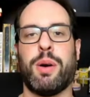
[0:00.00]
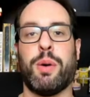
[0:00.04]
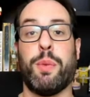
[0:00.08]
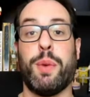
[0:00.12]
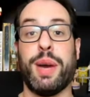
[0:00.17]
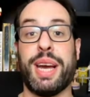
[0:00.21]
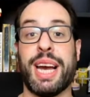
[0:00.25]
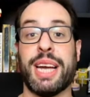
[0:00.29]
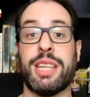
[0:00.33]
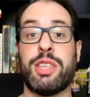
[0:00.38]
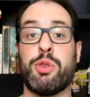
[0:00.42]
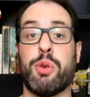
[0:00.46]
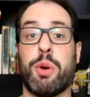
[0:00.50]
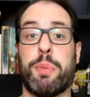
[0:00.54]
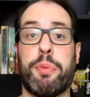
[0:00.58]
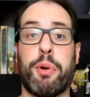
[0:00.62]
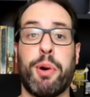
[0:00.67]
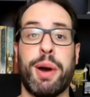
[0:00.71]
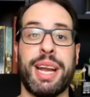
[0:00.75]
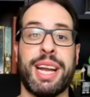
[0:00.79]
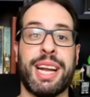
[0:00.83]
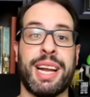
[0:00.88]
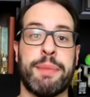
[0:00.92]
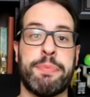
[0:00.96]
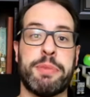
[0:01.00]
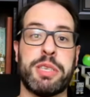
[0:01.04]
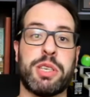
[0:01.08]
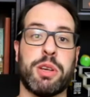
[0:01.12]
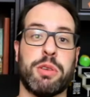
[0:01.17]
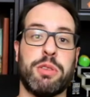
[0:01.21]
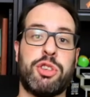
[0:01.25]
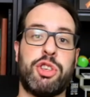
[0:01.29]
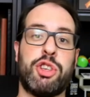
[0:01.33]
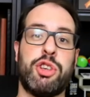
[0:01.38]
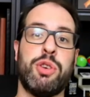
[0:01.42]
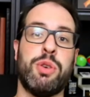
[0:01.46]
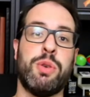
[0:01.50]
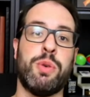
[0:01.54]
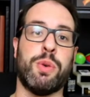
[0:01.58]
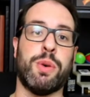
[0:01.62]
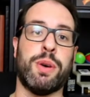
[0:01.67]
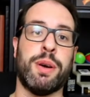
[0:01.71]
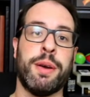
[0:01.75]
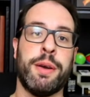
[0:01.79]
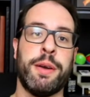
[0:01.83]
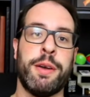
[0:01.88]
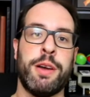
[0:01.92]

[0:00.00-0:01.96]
We get to a point in episode two